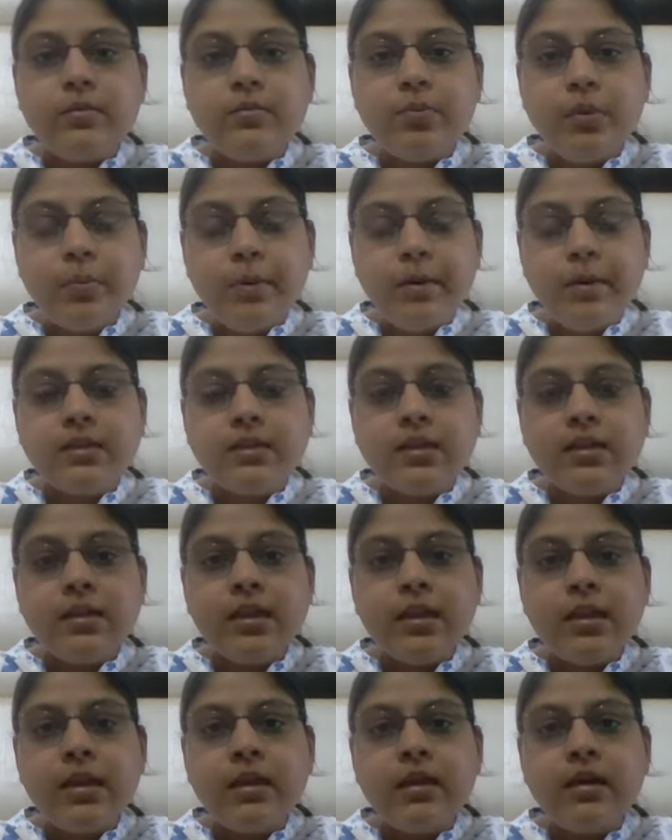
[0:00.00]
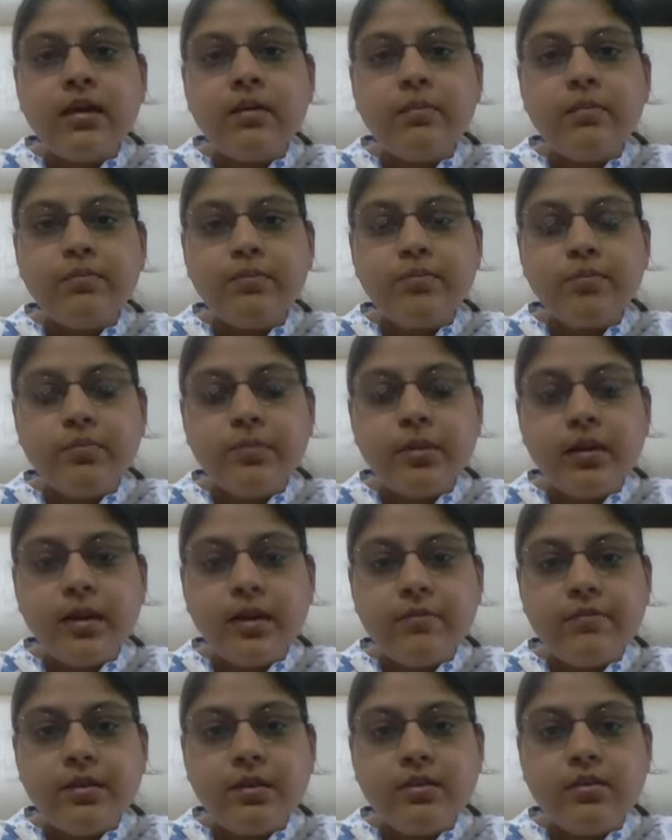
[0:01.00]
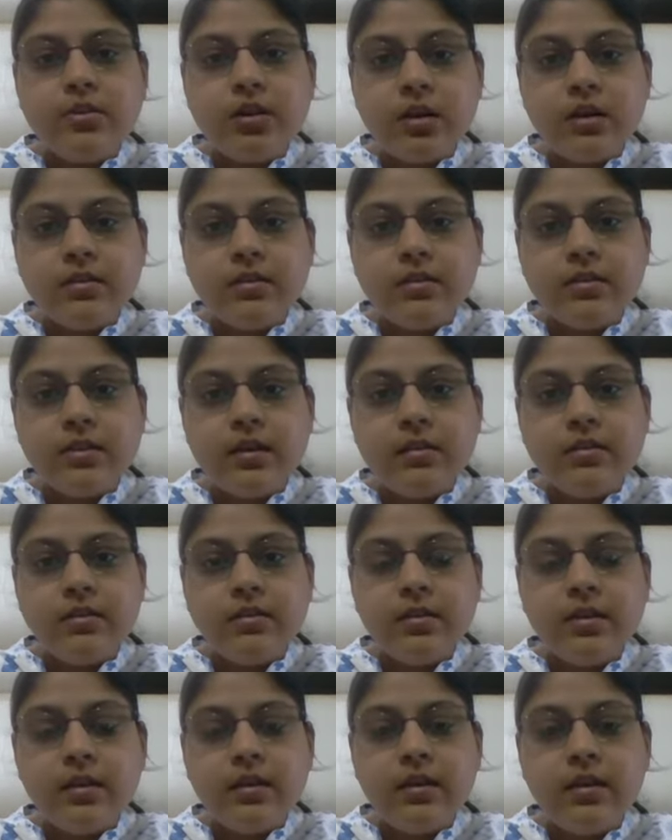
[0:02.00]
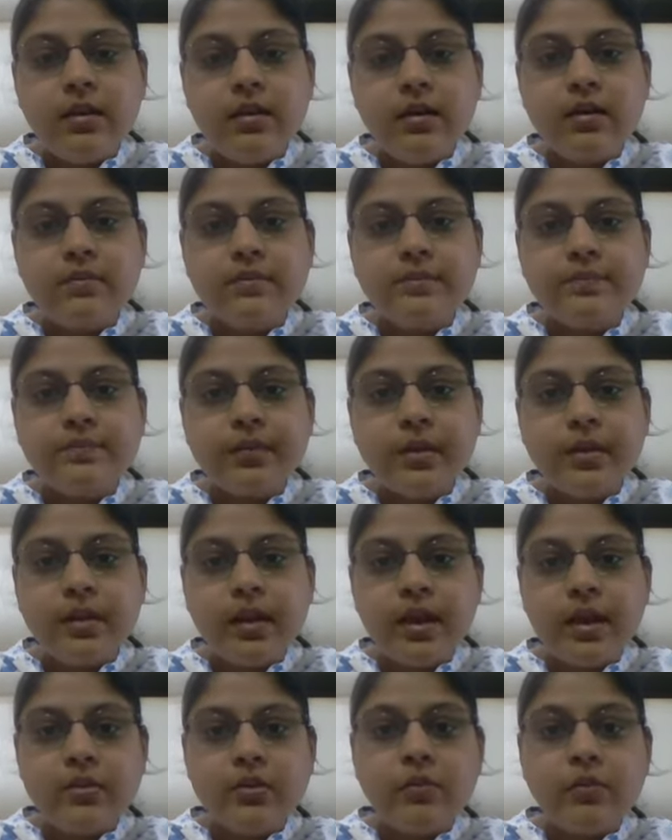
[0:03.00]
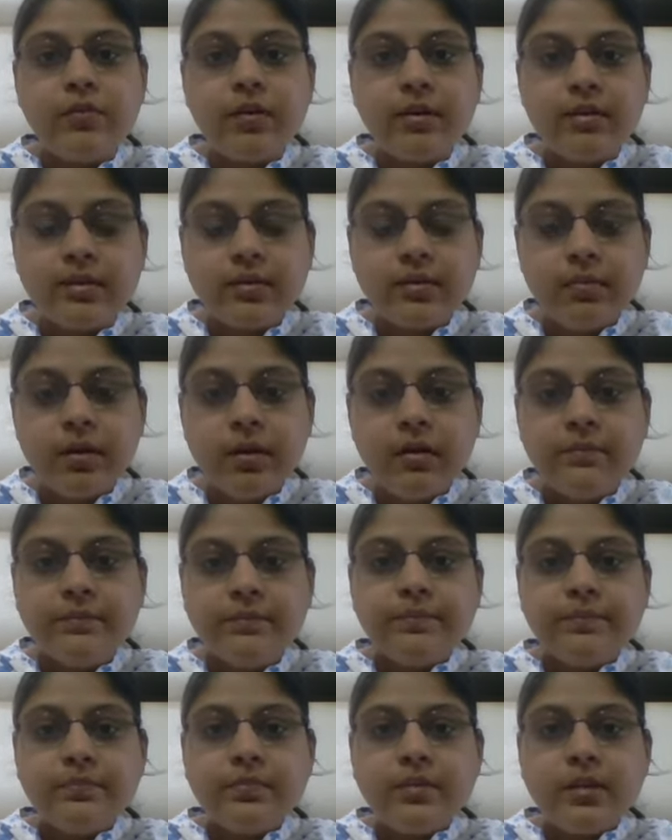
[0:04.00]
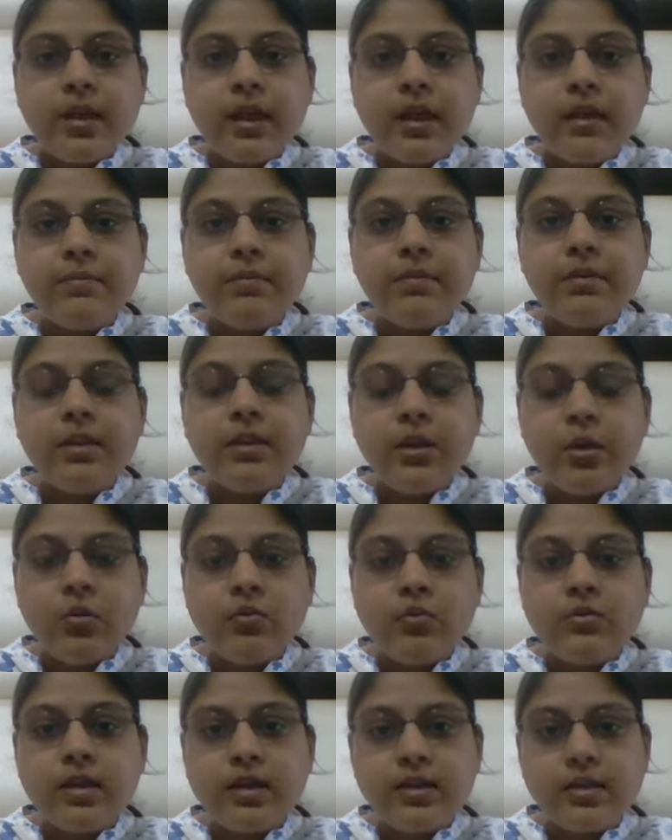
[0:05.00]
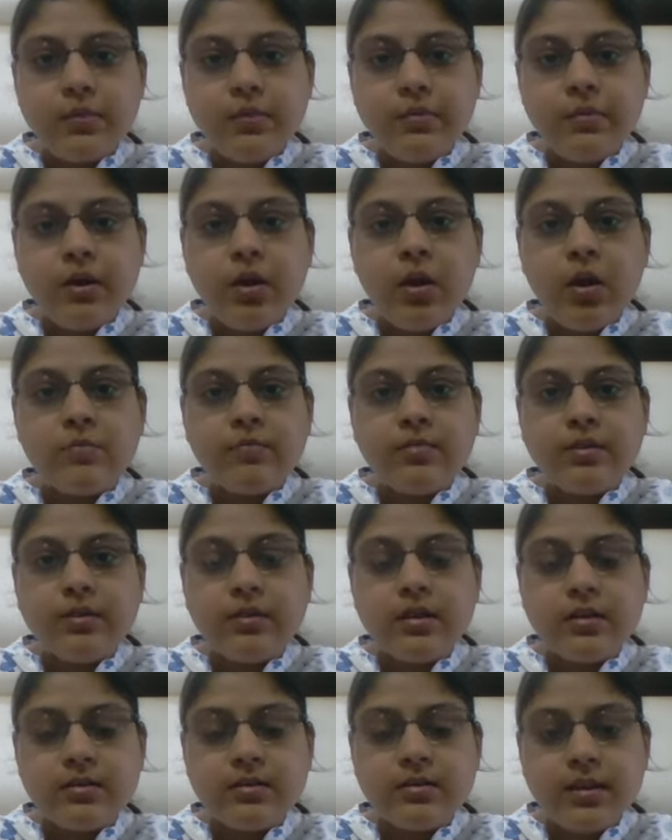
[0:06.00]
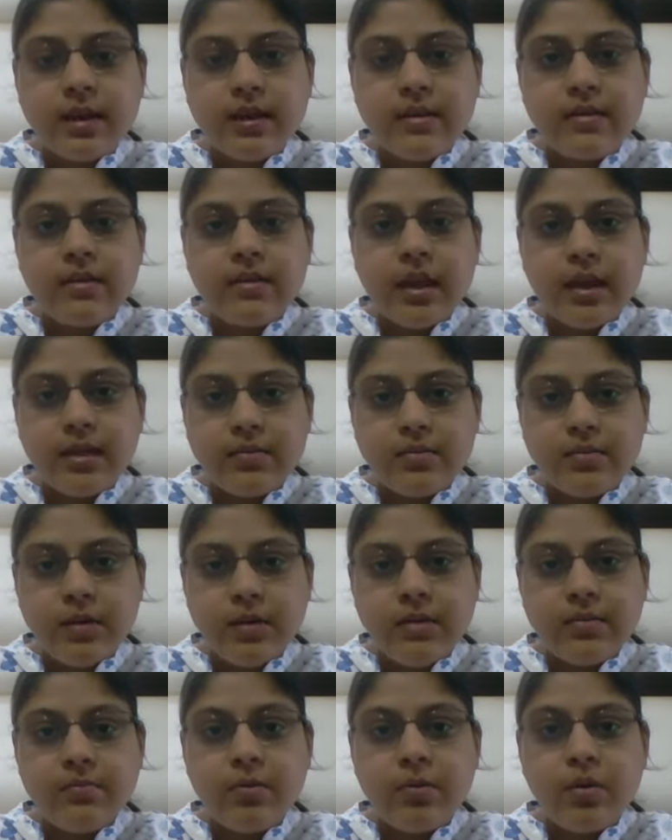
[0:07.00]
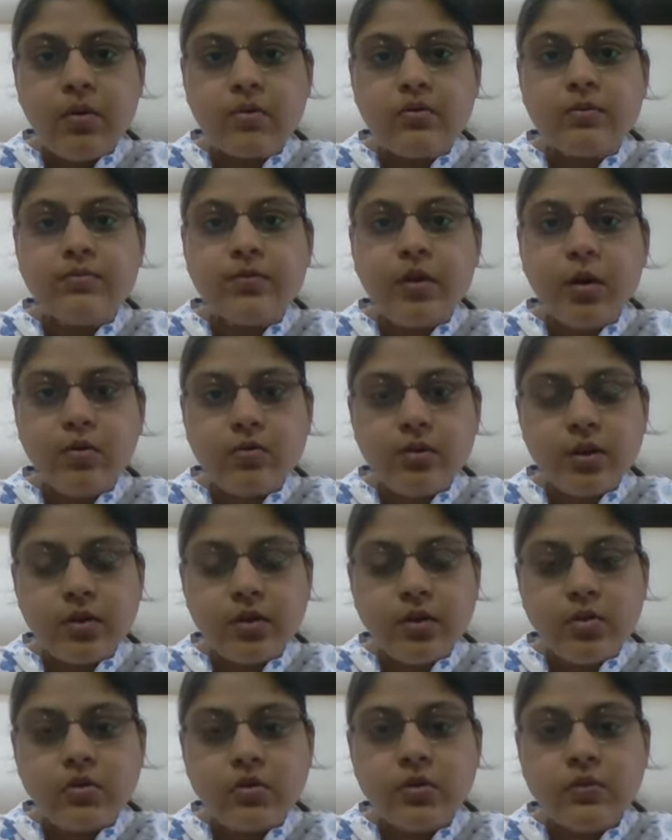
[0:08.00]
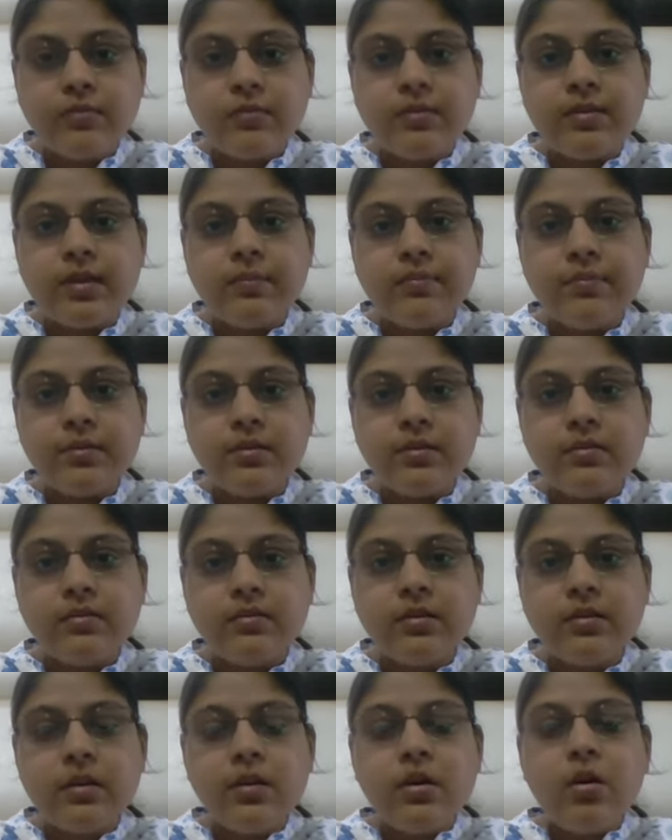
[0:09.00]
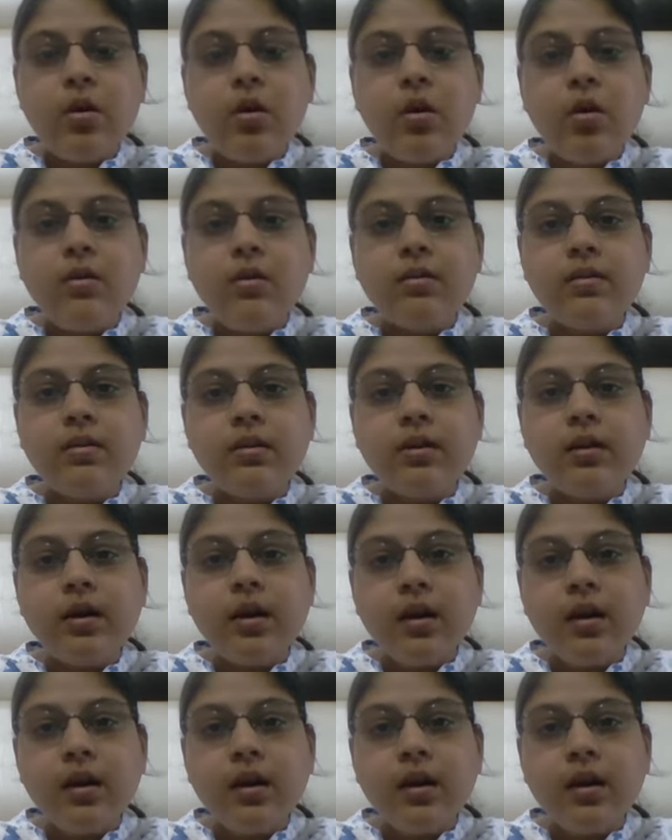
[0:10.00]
repeatedly give the drugs in the in case of asthma. There can be reduced activity of the drugs can takes place because of downregulation of receptors, or